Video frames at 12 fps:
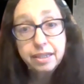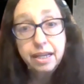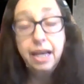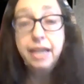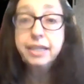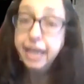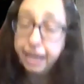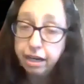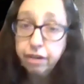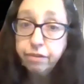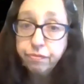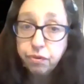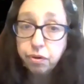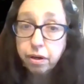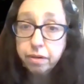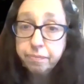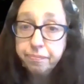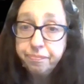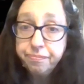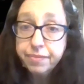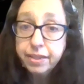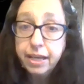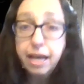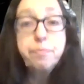and cared for
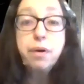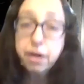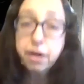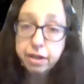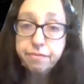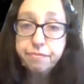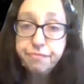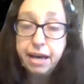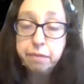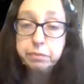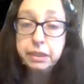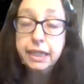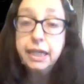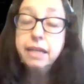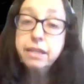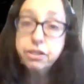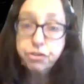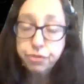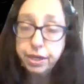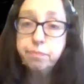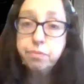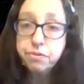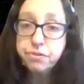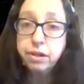and part of a family, and the
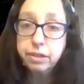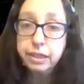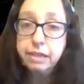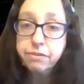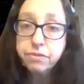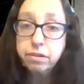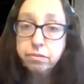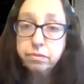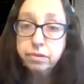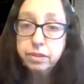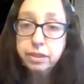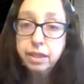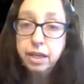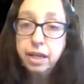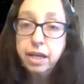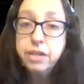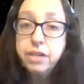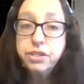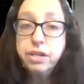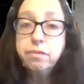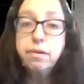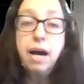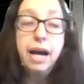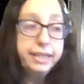Tramp was on his own.
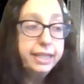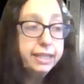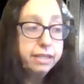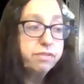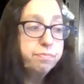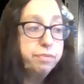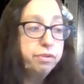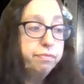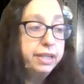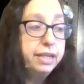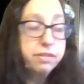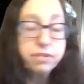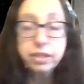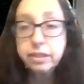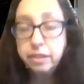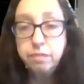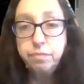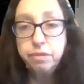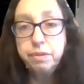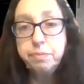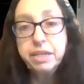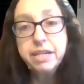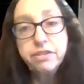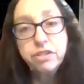So I think this movie is a good movie
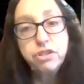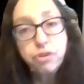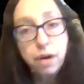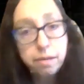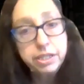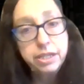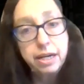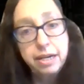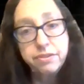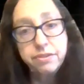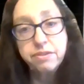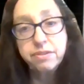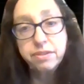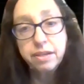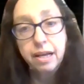because it dramatizes